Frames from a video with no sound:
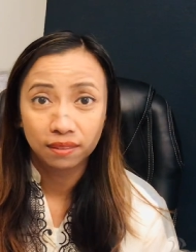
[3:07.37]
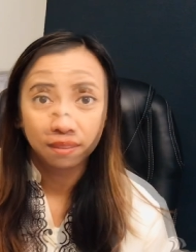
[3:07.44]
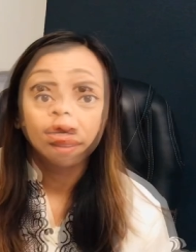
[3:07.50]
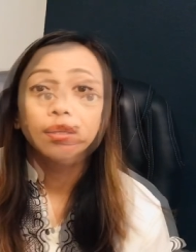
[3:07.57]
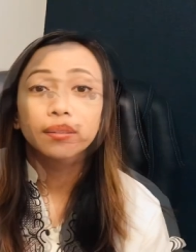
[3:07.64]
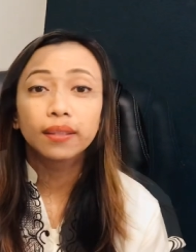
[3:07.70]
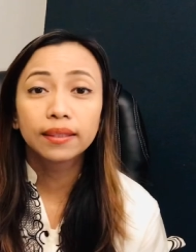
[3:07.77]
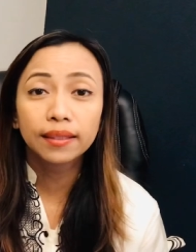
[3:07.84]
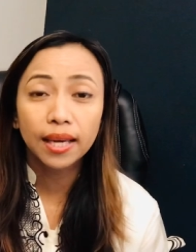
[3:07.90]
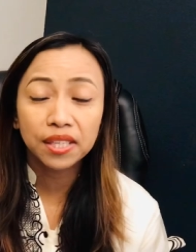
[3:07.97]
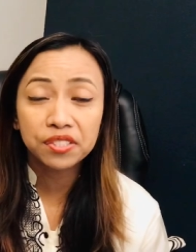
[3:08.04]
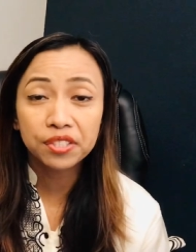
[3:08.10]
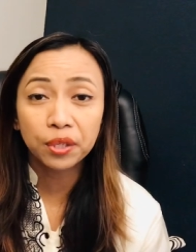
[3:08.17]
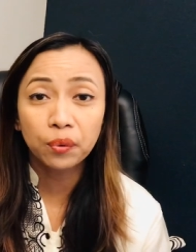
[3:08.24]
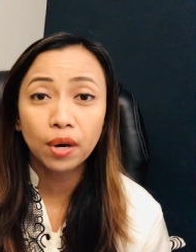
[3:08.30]
The next
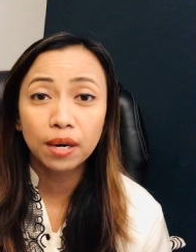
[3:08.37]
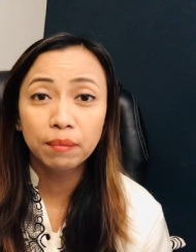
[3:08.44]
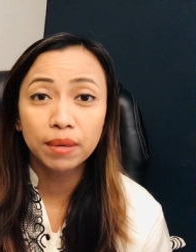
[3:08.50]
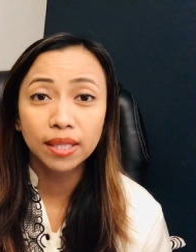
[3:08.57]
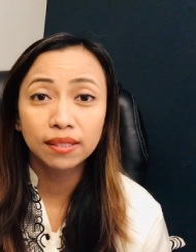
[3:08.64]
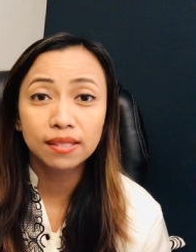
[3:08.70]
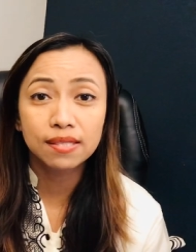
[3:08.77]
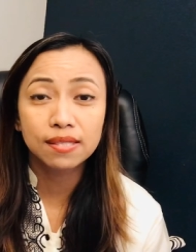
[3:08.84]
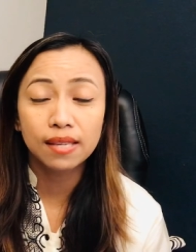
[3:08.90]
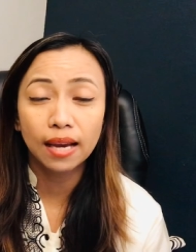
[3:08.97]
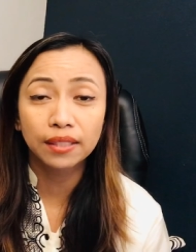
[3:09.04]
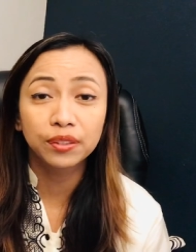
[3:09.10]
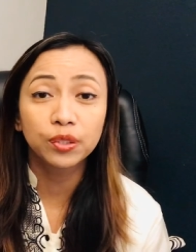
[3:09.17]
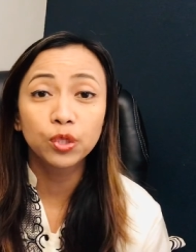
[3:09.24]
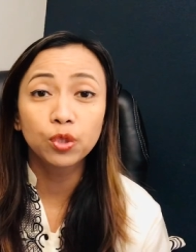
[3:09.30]
requirement is that
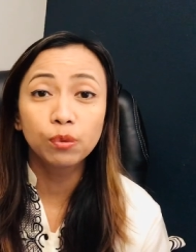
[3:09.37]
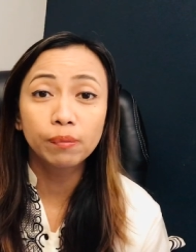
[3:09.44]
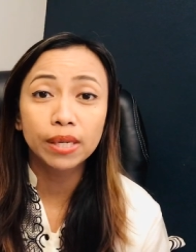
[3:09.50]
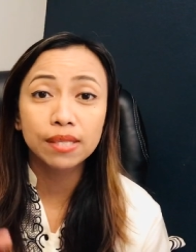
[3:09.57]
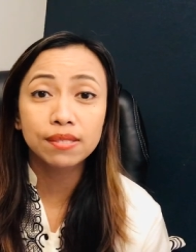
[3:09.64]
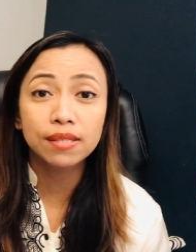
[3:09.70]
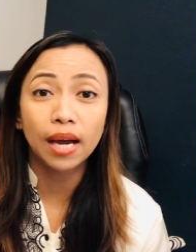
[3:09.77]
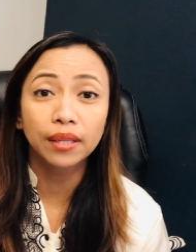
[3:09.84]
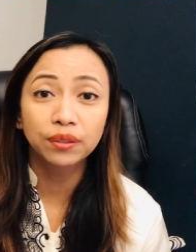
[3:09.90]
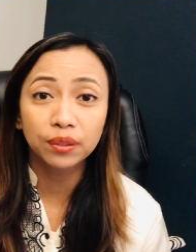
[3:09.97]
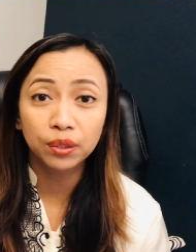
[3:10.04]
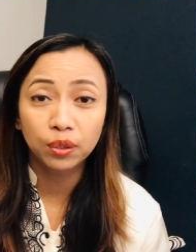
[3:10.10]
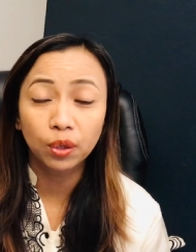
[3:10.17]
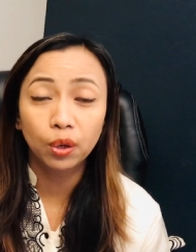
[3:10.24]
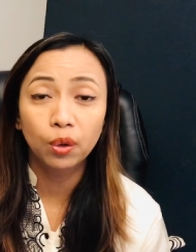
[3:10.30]
you must
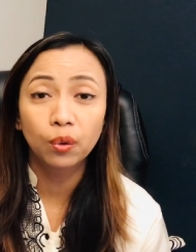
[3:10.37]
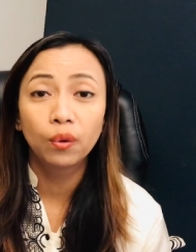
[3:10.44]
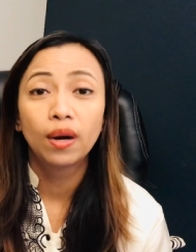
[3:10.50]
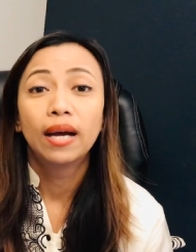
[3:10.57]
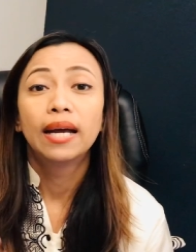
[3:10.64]
undergo